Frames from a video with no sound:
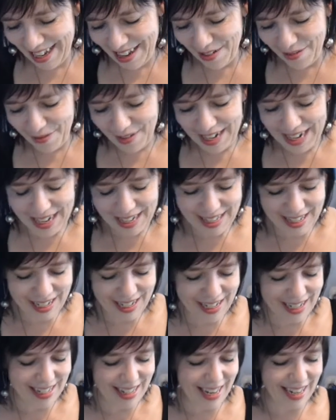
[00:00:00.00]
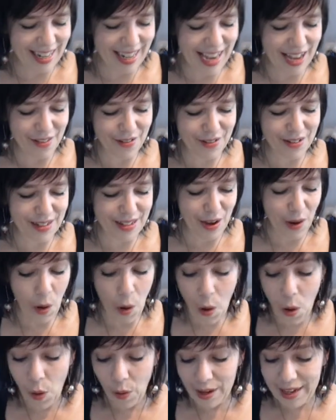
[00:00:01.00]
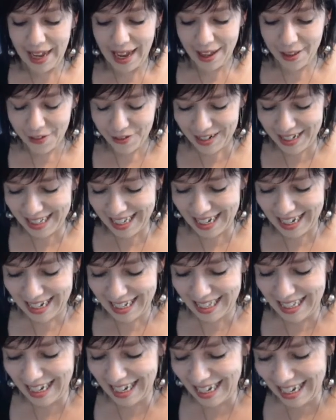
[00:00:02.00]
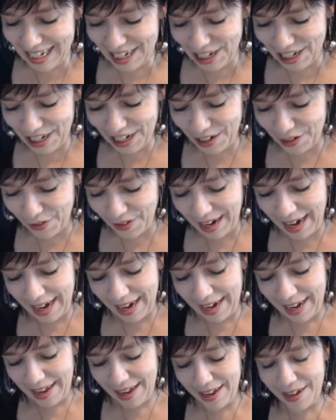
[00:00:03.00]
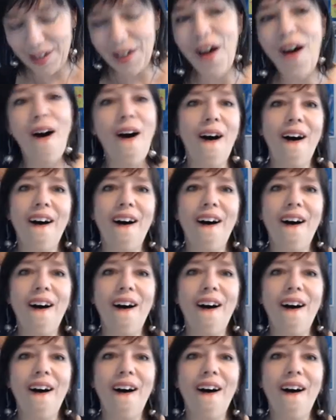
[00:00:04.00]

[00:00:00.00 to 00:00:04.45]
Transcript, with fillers: what else did she send? Catherine's. Oh, Catherine sent a zine she created. Oh,